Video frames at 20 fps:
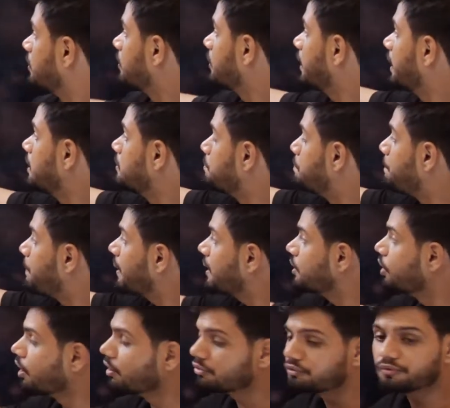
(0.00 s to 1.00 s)
in
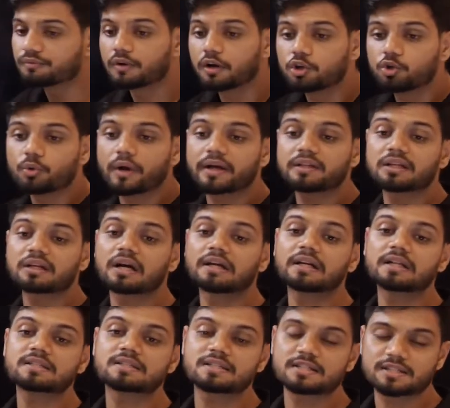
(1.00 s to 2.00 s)
payoff, you get the
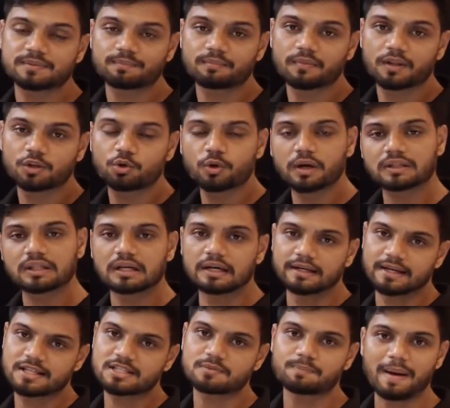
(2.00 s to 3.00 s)
returns. You get the
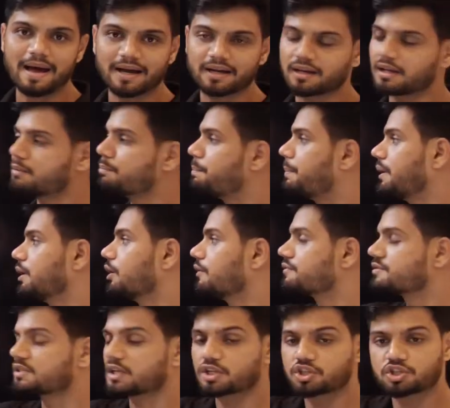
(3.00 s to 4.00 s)
returns back in payoff
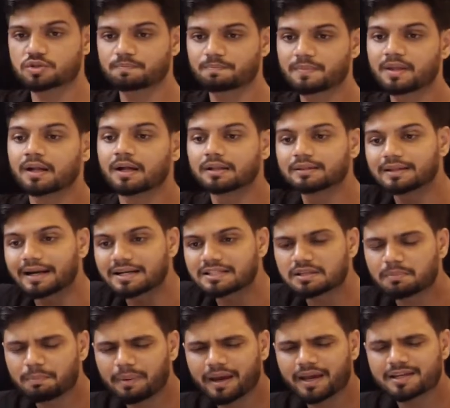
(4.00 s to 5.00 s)
stage. That is the
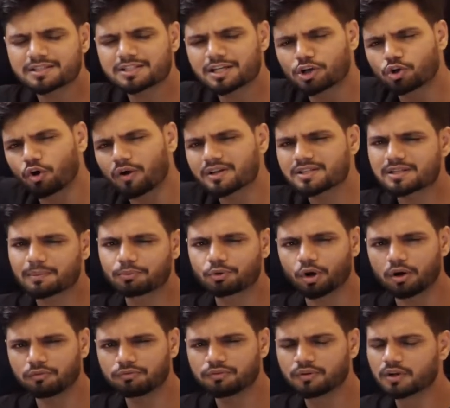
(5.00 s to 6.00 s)
basic concept
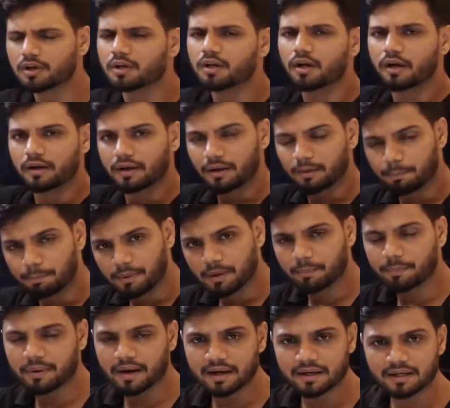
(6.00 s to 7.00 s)
of
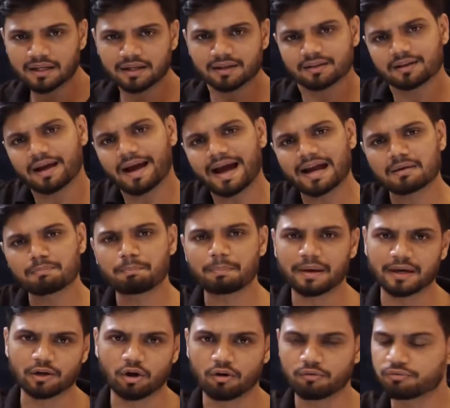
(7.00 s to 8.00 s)
preparatory and
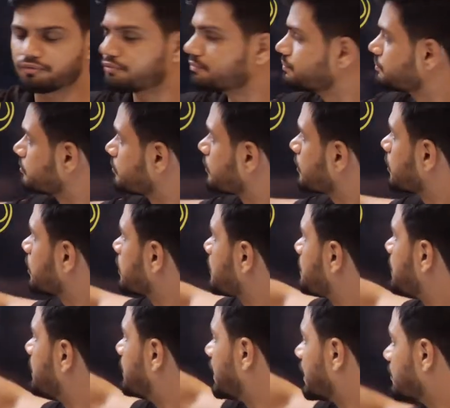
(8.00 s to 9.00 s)
payoff. Okay,
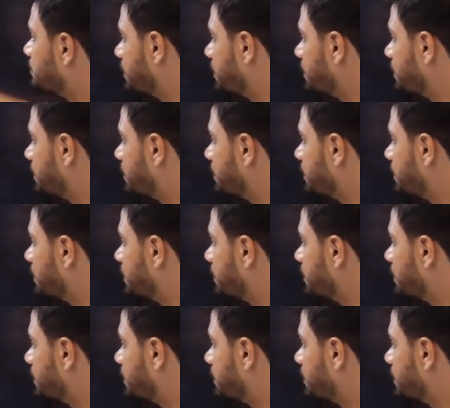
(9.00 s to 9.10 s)
preparatory and